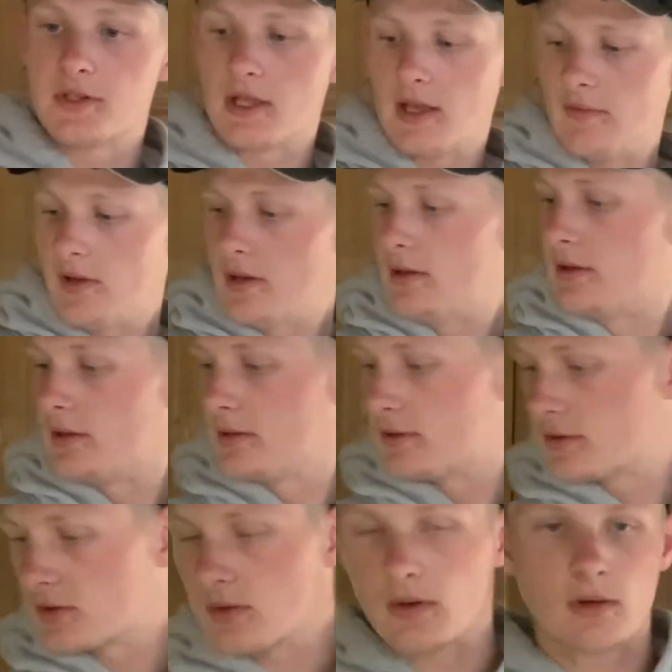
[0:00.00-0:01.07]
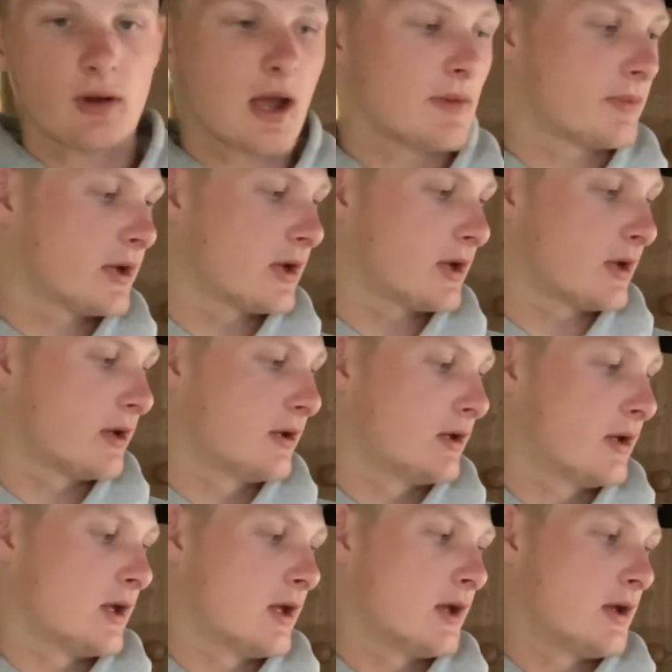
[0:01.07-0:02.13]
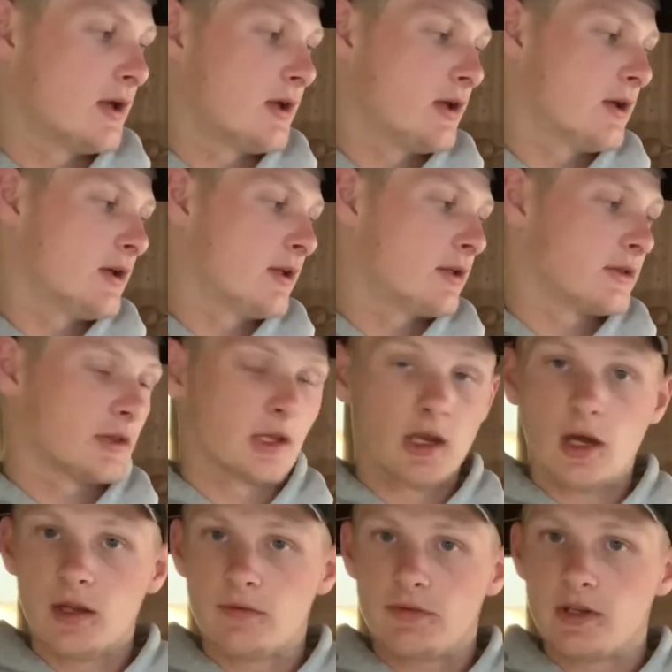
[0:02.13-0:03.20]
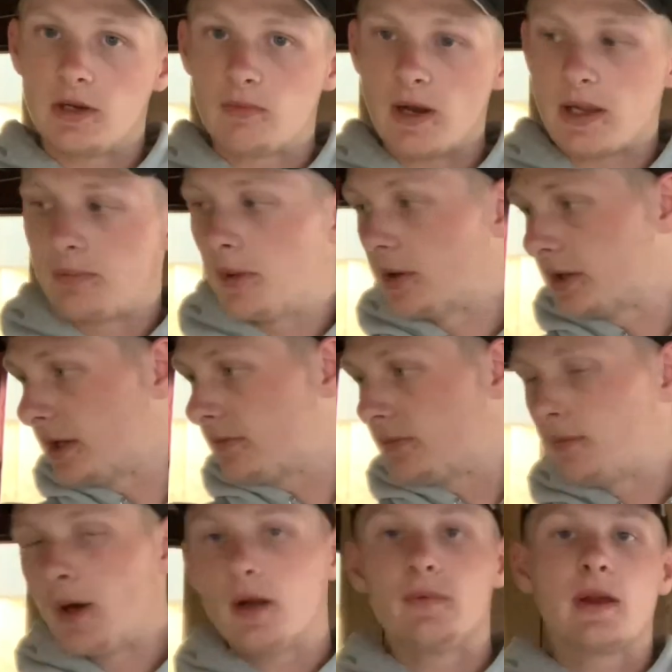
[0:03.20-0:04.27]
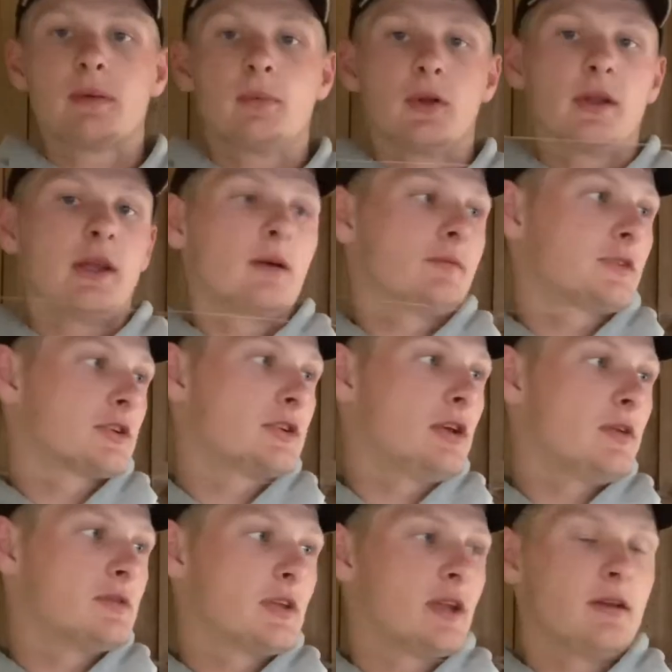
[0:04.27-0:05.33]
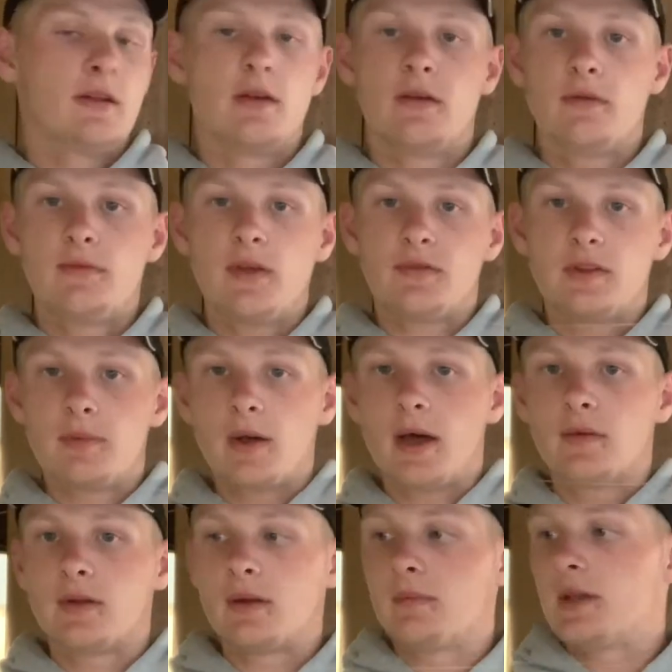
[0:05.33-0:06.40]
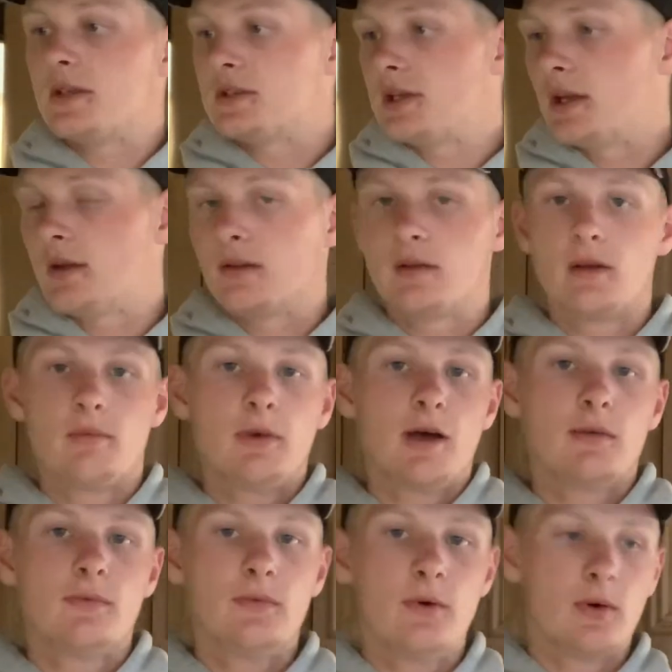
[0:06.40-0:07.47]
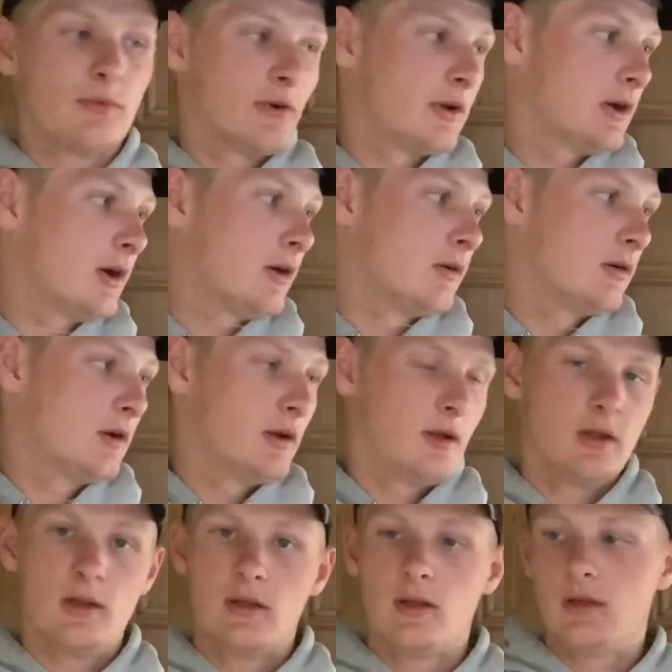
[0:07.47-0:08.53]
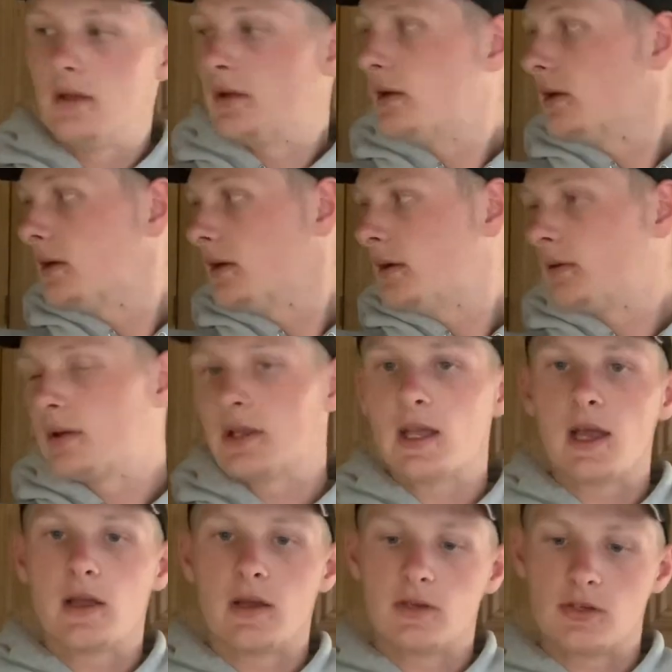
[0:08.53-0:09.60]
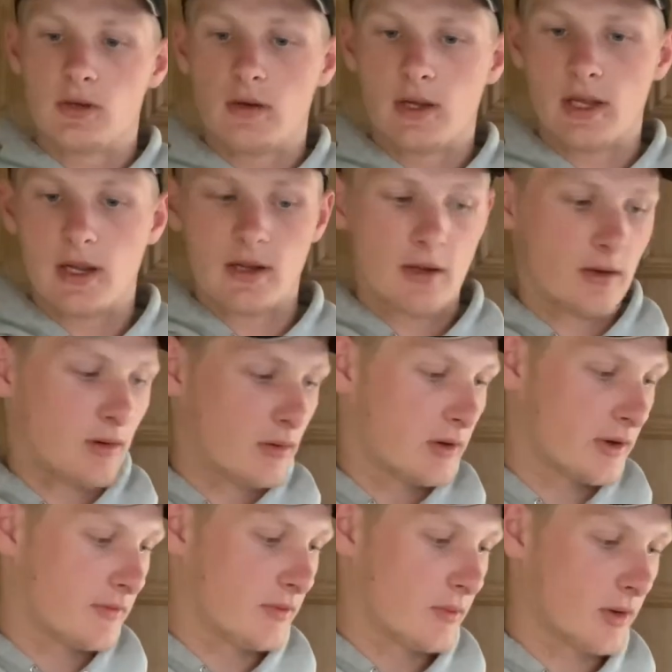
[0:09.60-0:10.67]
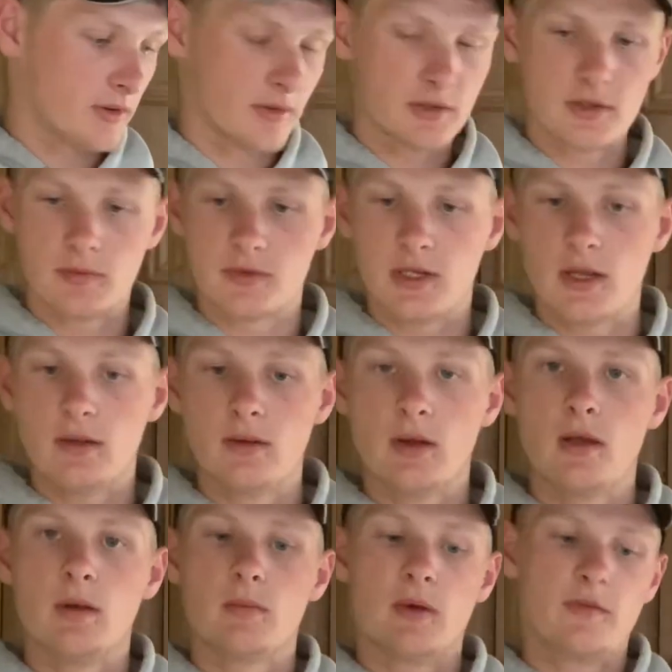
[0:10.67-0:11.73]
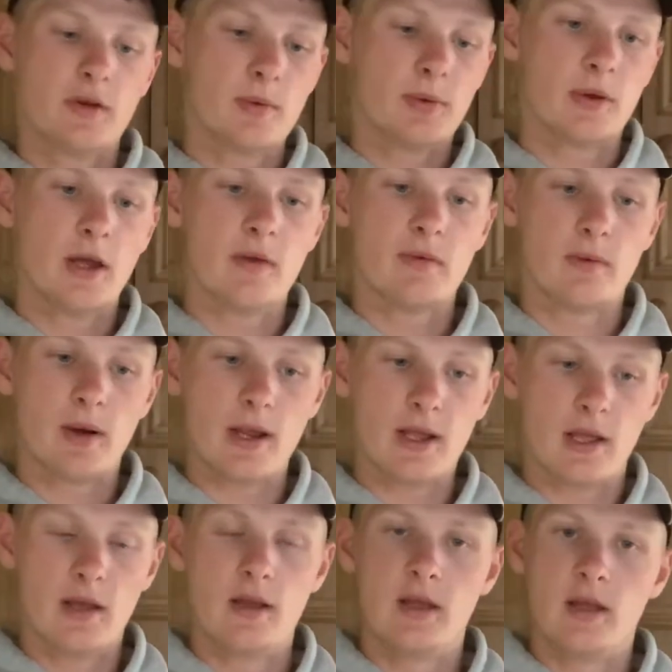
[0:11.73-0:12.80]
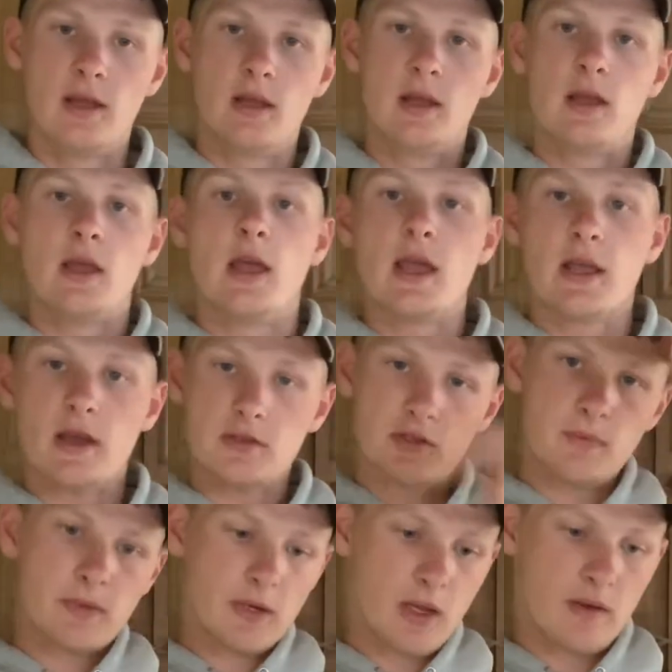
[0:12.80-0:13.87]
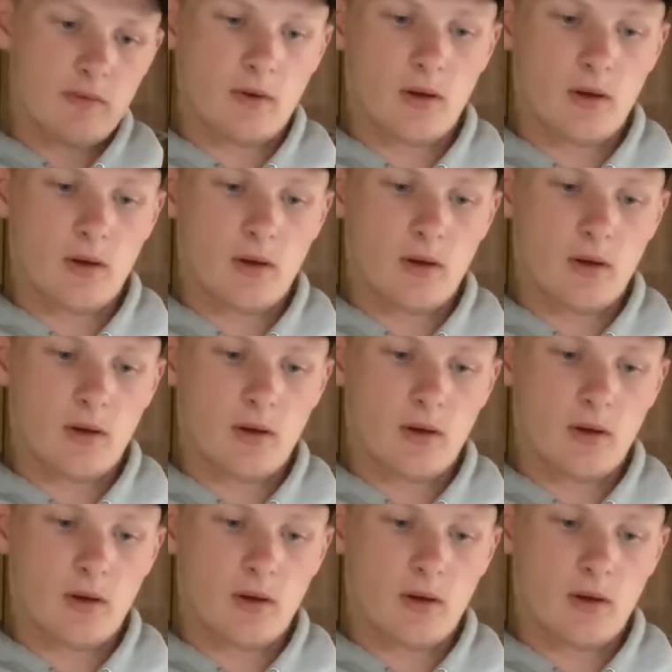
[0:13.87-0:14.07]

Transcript: together, just going to grab uh, the line for your rig body. For my rig body, I'm just using 50 pound amnesia, about four foot long. Can go shorter, can go longer if you want, it's up to you. With an up and over rig, it goes up and over